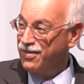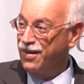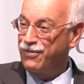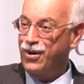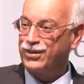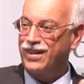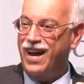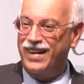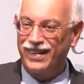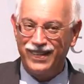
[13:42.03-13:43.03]
Of course
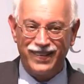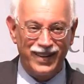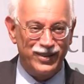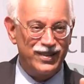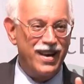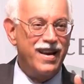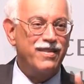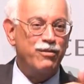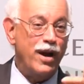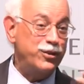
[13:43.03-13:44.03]
not. It's,
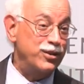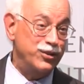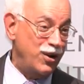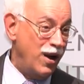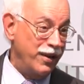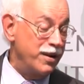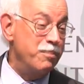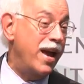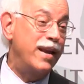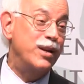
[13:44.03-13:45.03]
the Russians call it
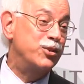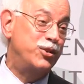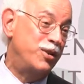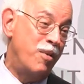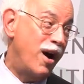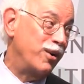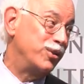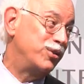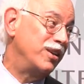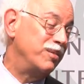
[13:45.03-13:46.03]
a managed
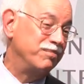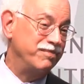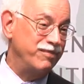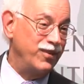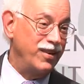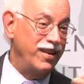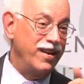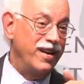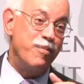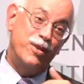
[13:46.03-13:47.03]
democracy.
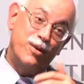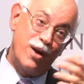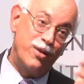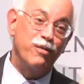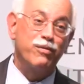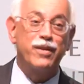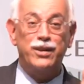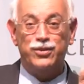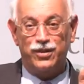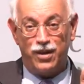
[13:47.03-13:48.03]
I mean, there are other
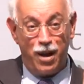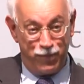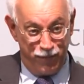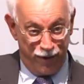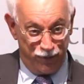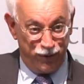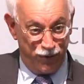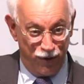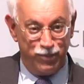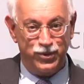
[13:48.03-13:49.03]
less complementary
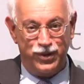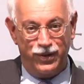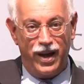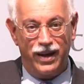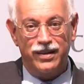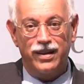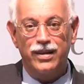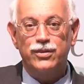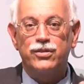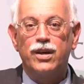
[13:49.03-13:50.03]
terms than that.
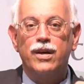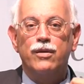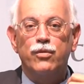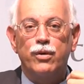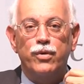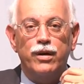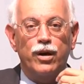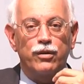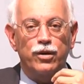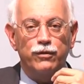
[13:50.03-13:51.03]
It is, we, we
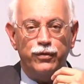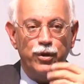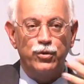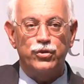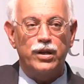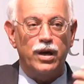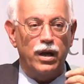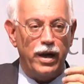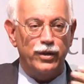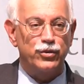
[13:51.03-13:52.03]
are confusing
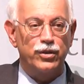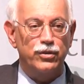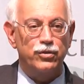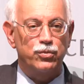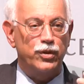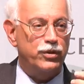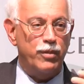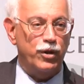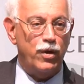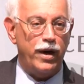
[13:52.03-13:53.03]
elections with
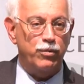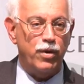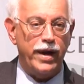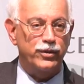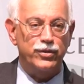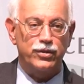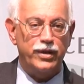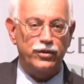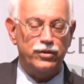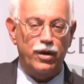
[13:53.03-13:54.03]
democratic practice,
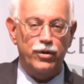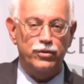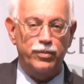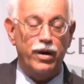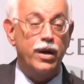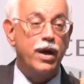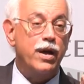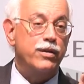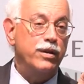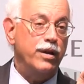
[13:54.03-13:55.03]
and that's not what it's about.
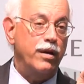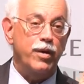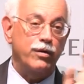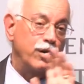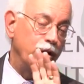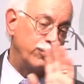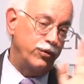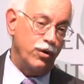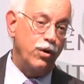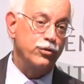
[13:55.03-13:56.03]
The, I'm not going to go
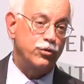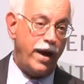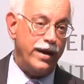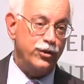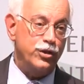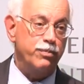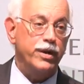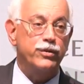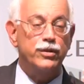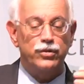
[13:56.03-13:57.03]
through the whole strategy,
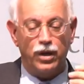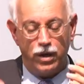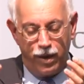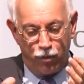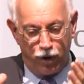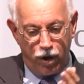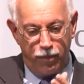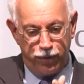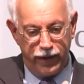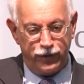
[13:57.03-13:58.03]
but there's a lot more
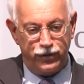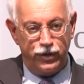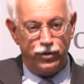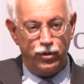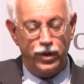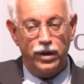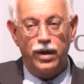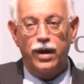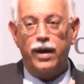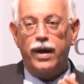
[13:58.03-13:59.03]
complexity to it.
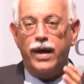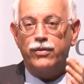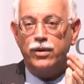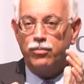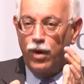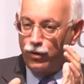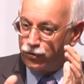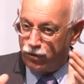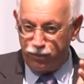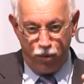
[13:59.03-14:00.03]
And the
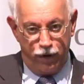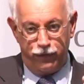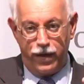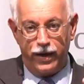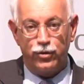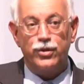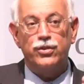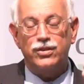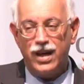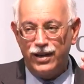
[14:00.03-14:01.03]
most important factor
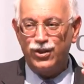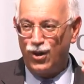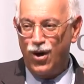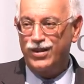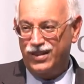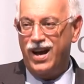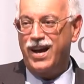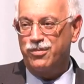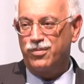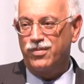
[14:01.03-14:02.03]
is it takes a long
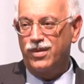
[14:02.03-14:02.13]
time.